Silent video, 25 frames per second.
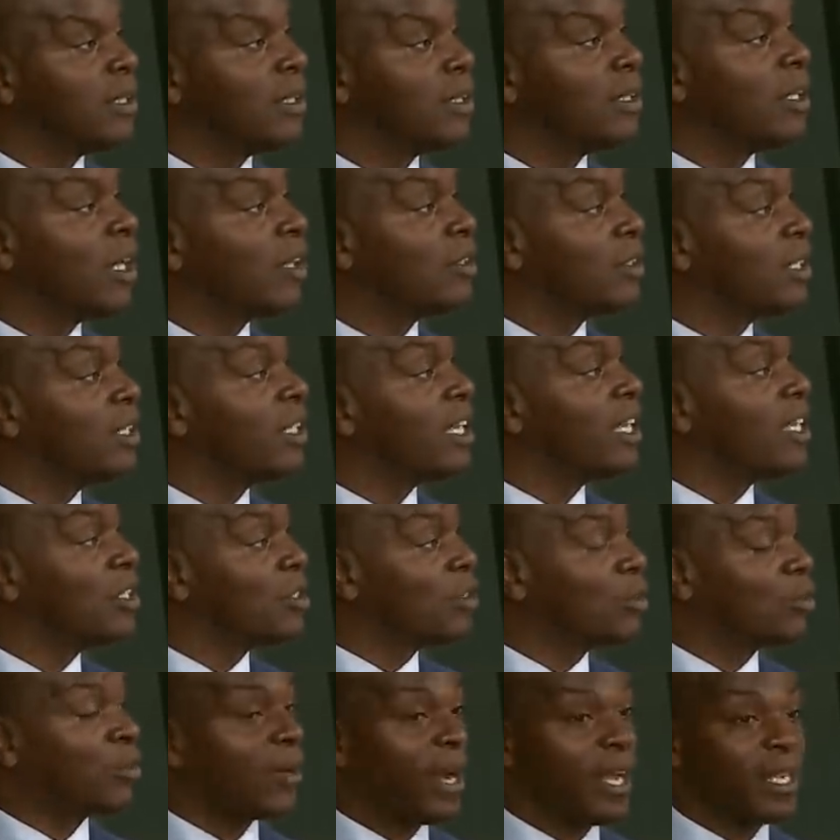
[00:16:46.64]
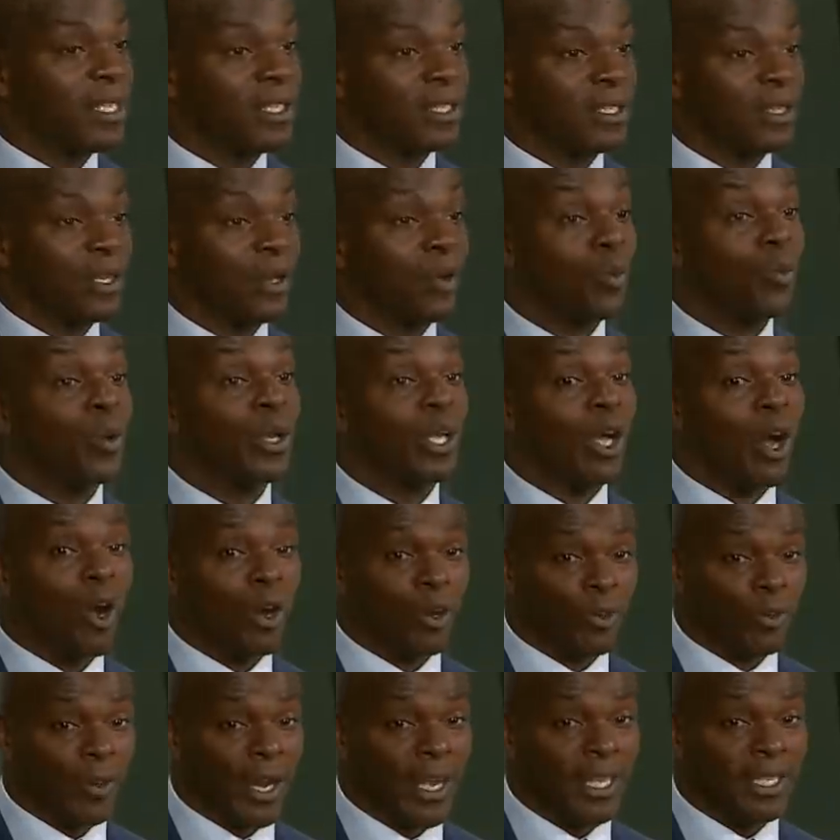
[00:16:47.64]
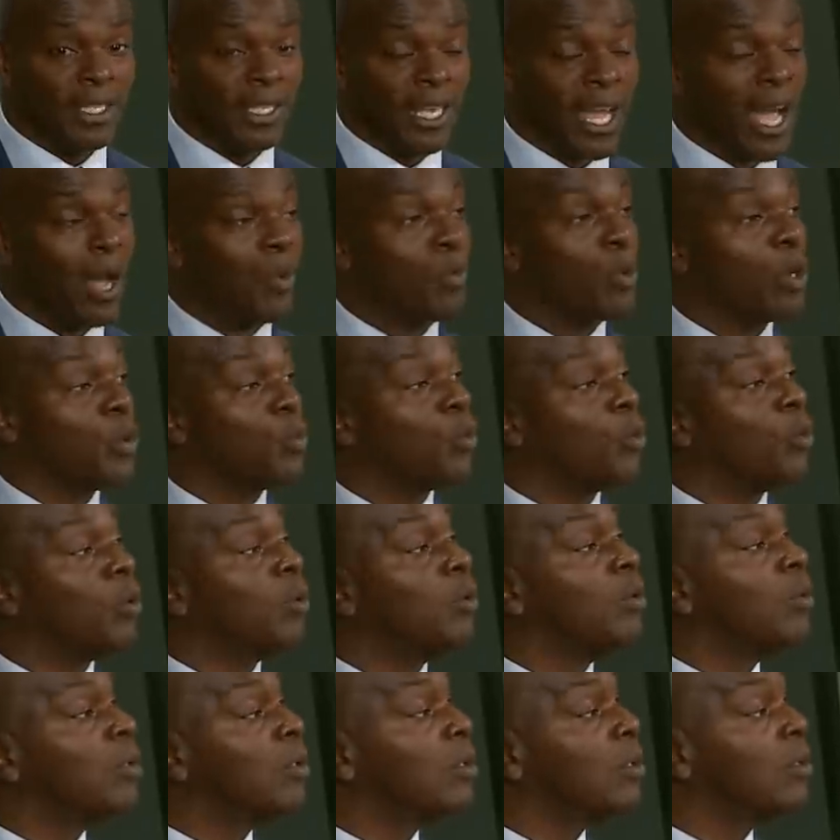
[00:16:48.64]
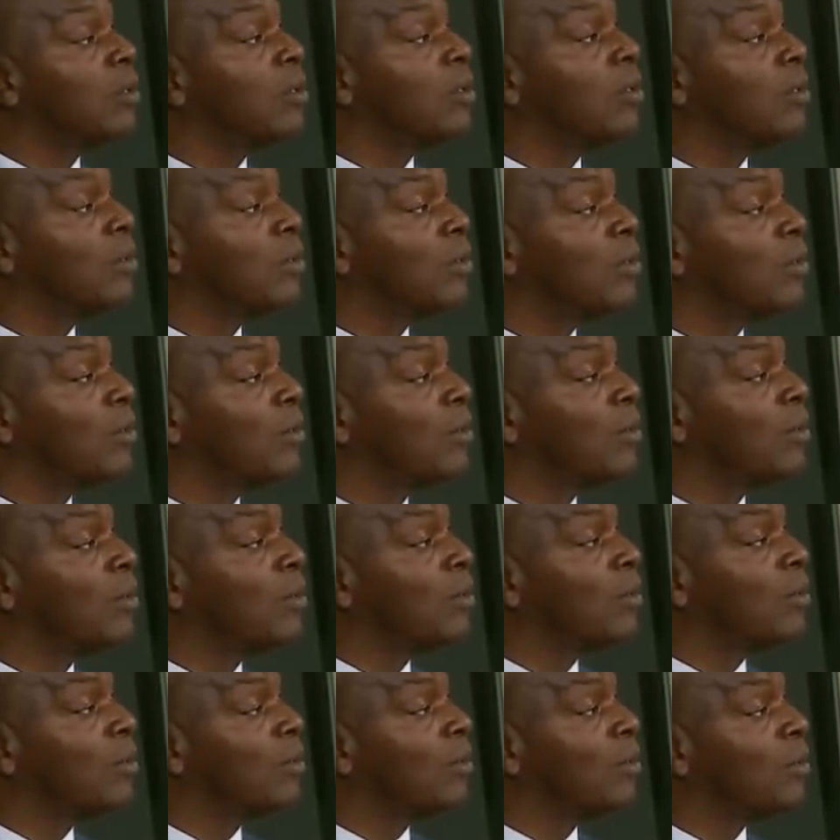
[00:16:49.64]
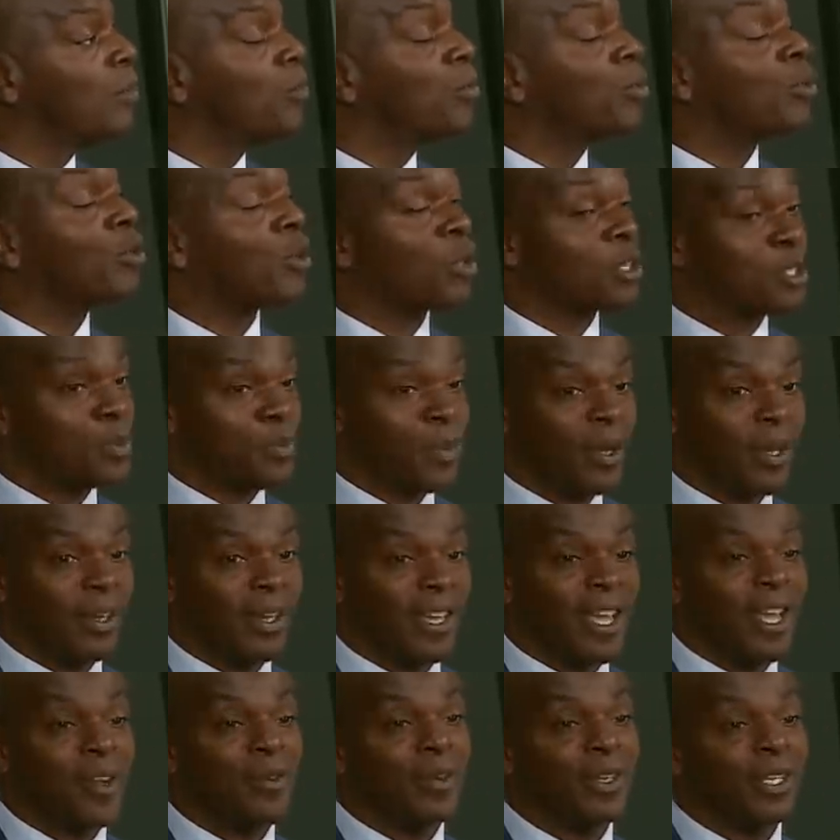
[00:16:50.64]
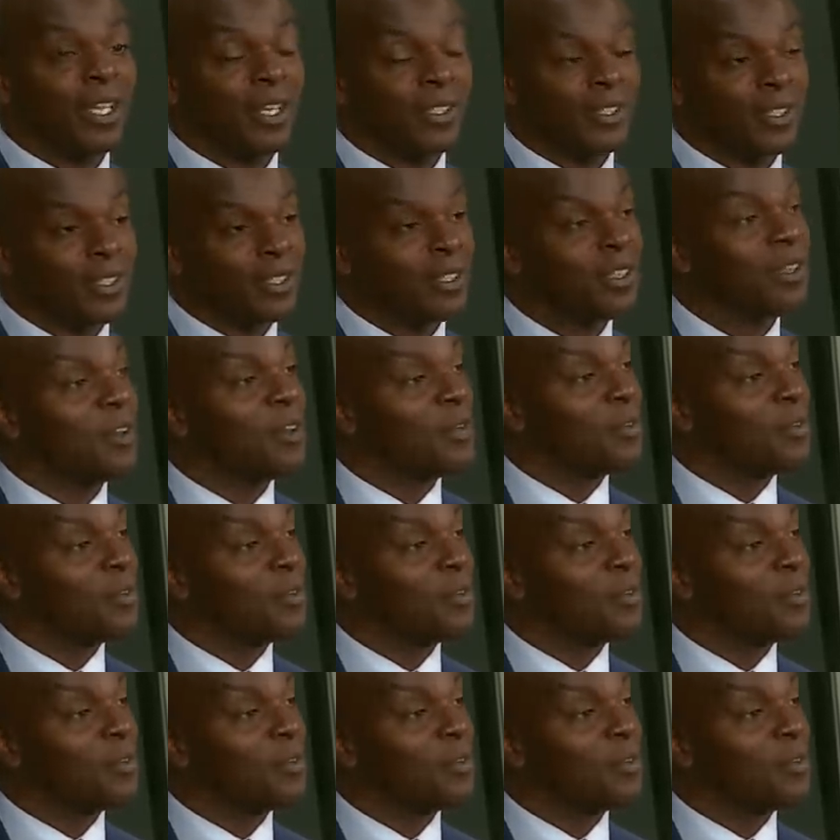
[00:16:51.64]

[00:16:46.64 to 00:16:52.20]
London is great, we are great, and we will prosper here in London.